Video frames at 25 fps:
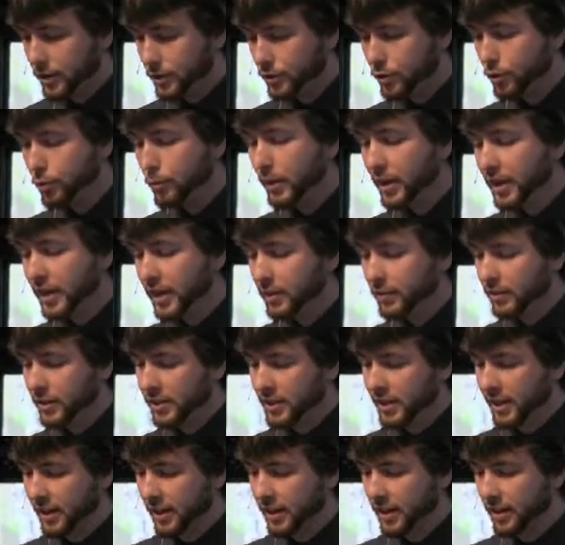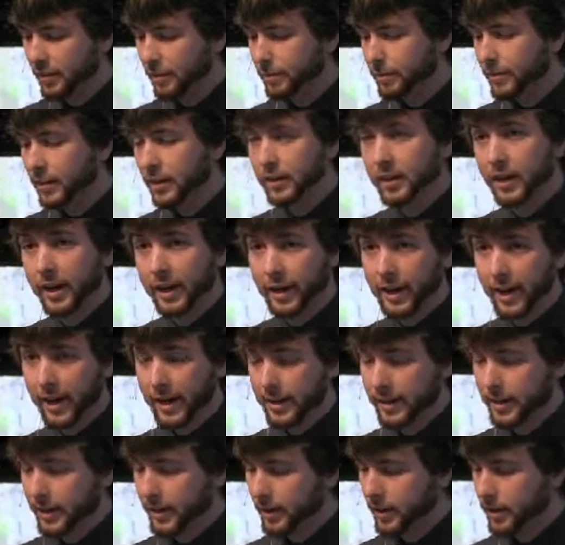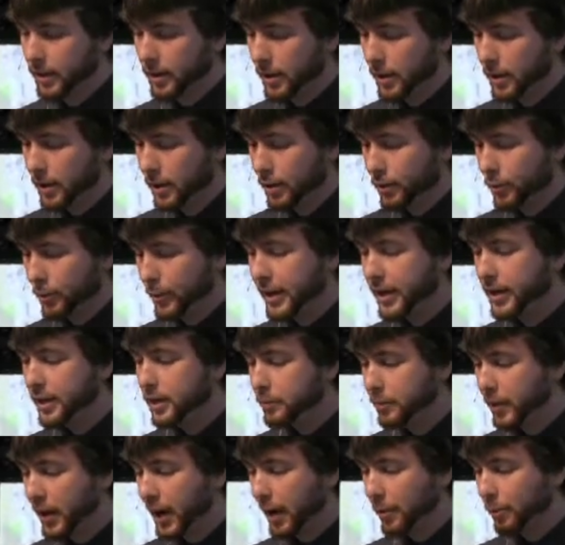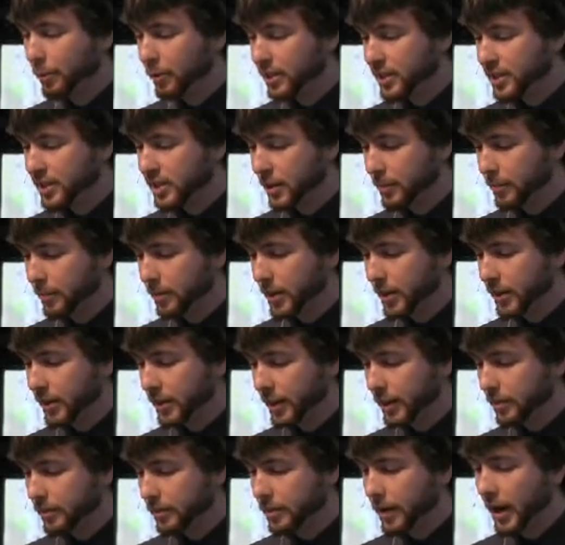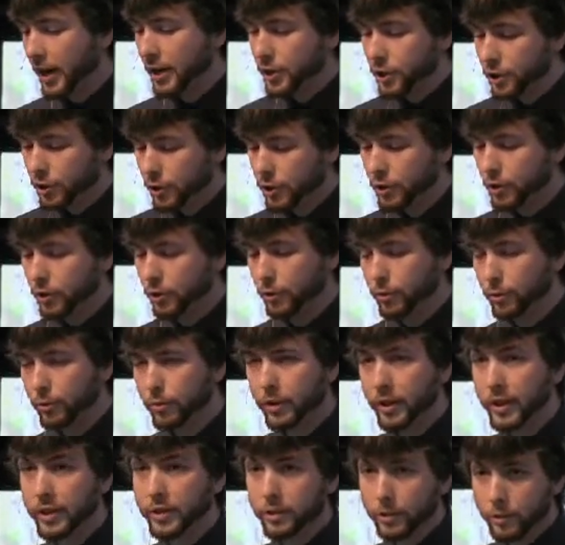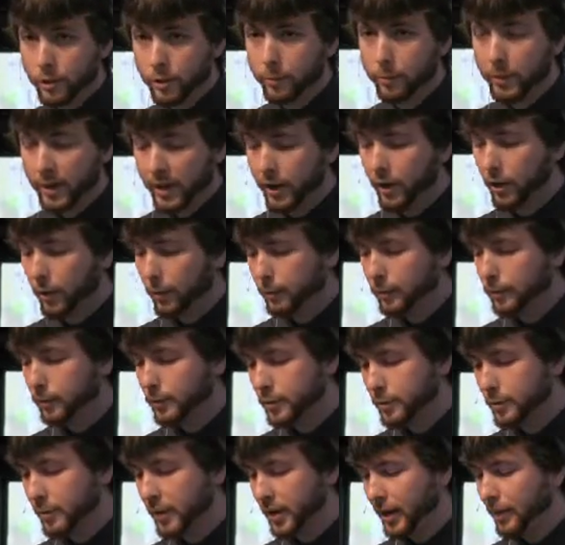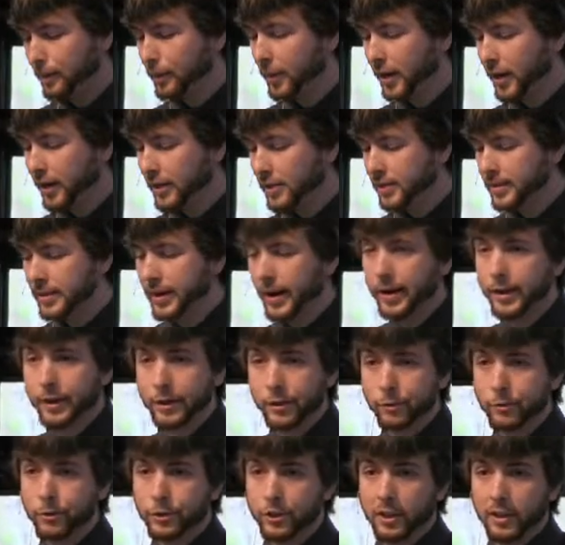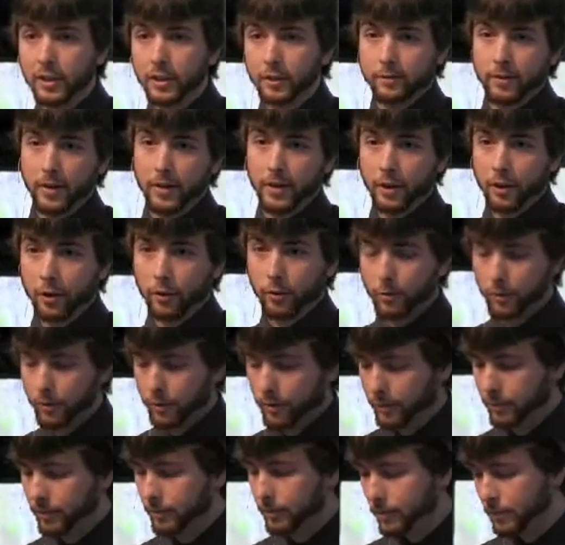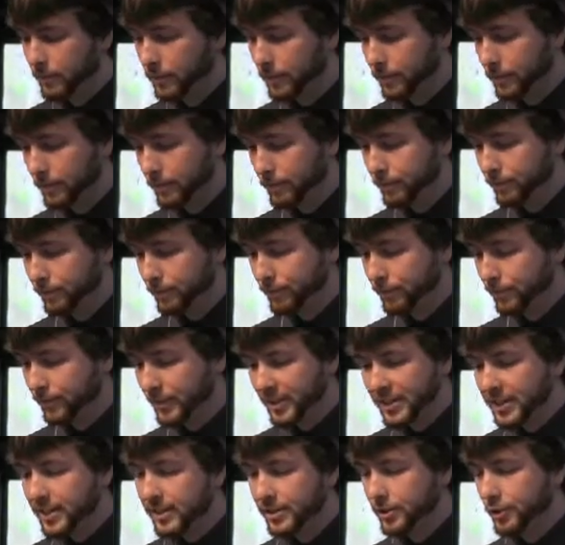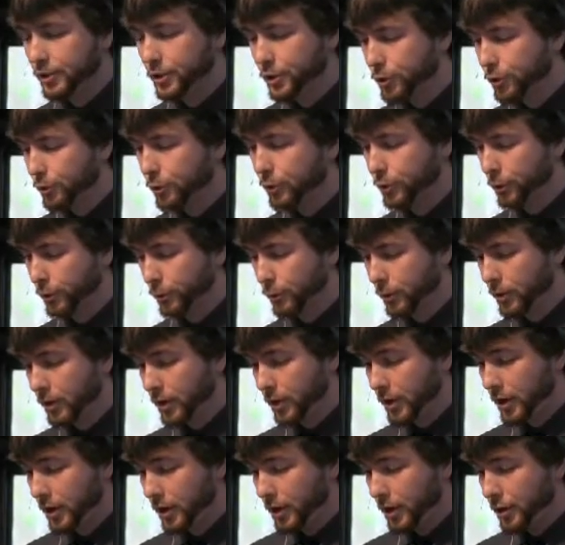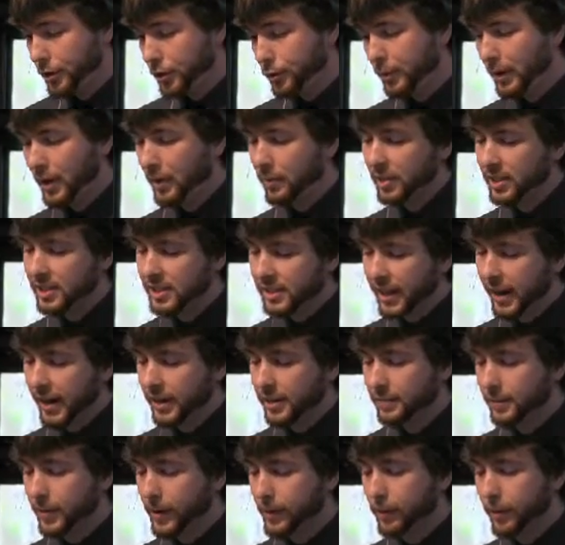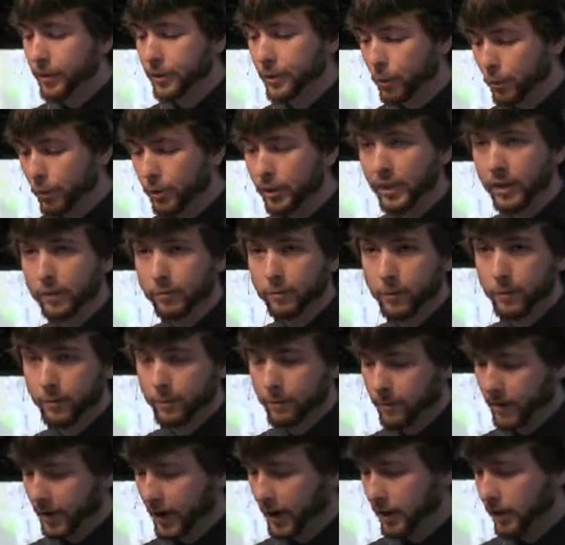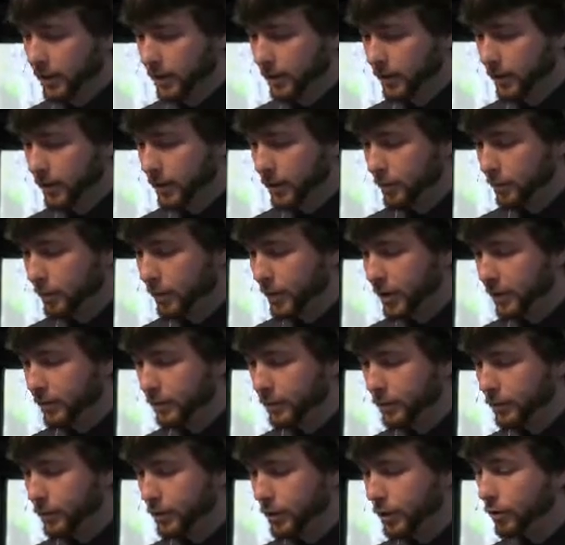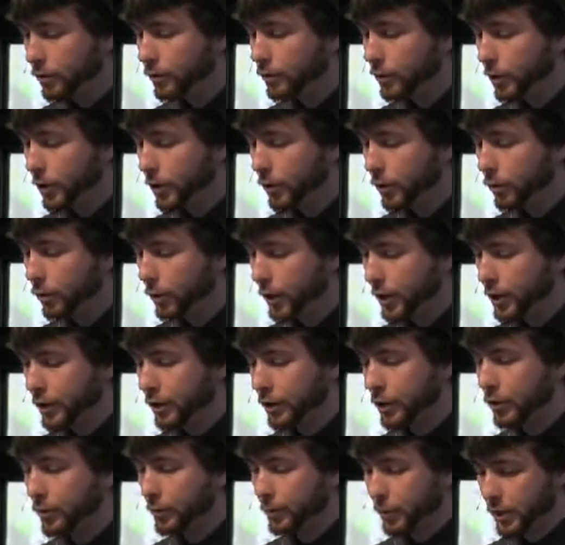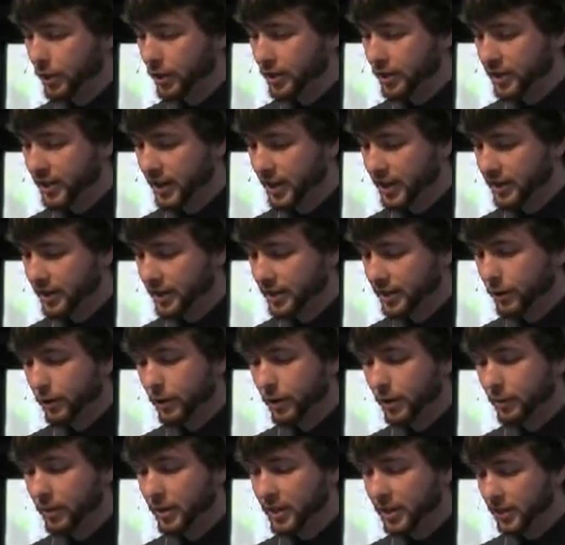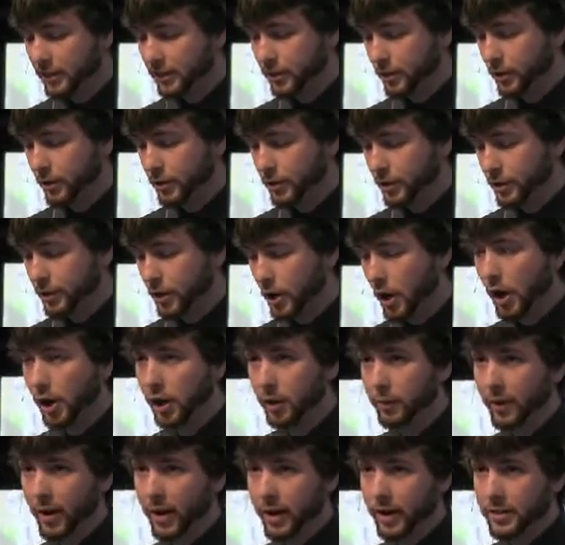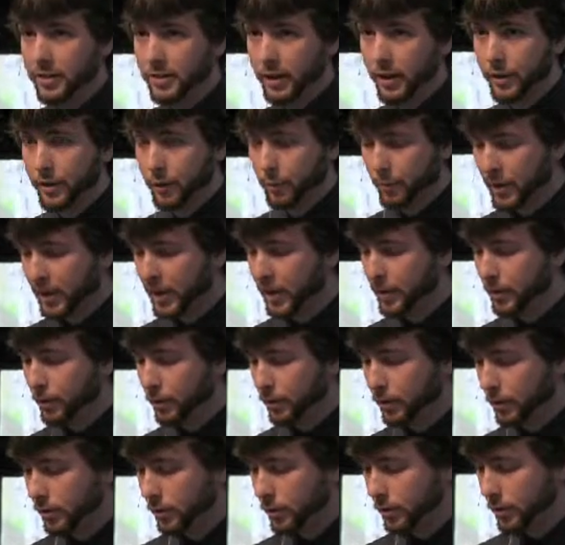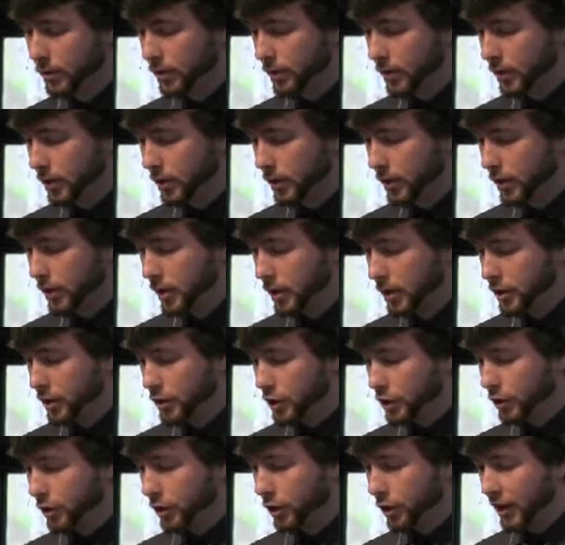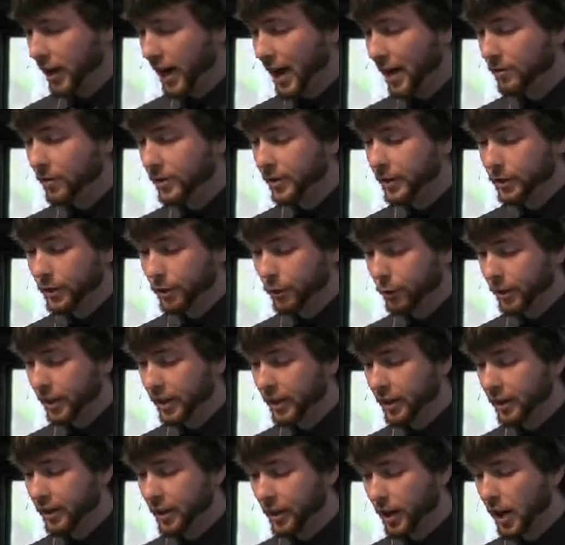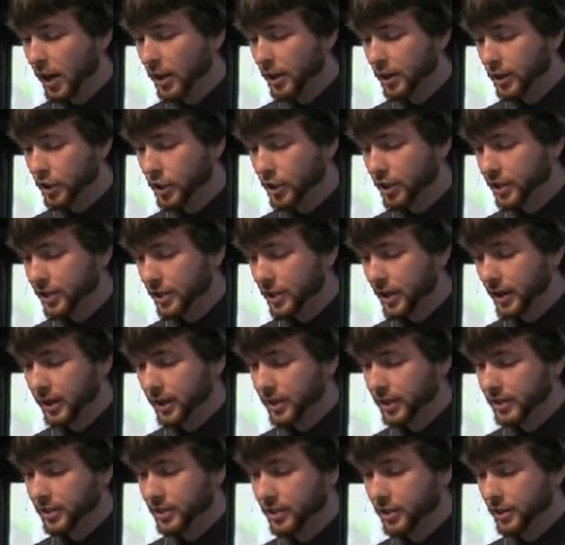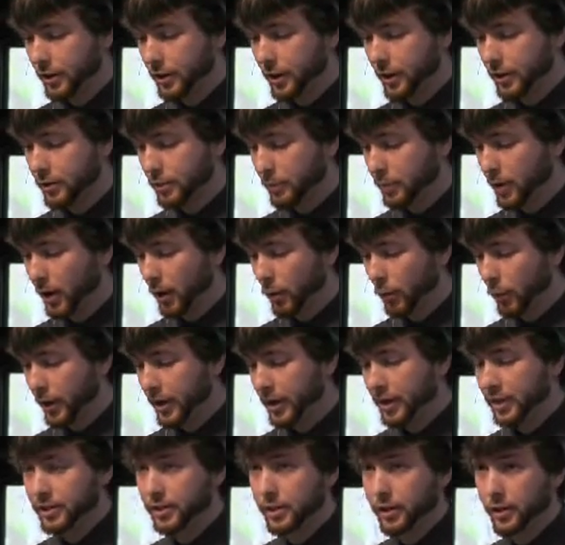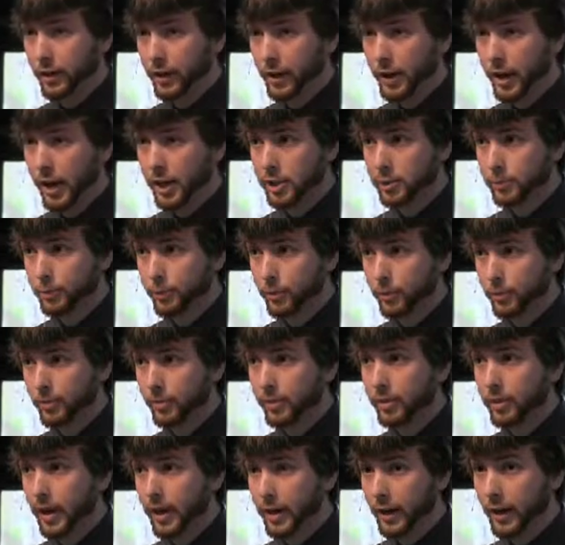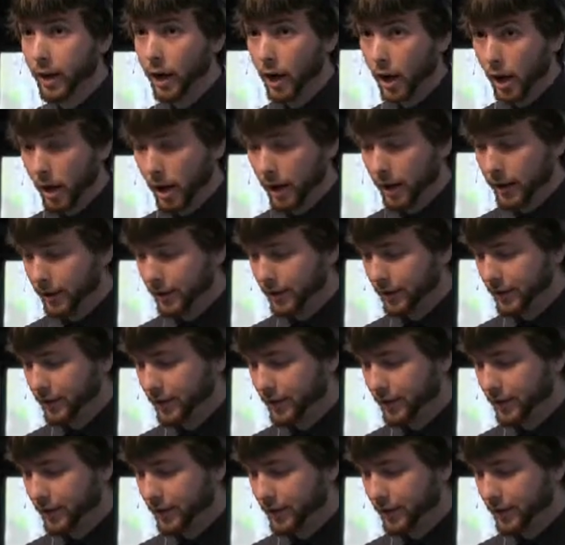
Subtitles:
Too many of us, I think, feel like I did. Reading the Bible is something that I should do, that could be helpful to me, but it's not a huge deal if I don't. This isn't true. You may be satisfied with your level of faith, but if you don't know what your own book says, it's going to be difficult to talk about it to other people. Sure, having a degree in theology is not necessary to bear witness to the gospel. Thank God.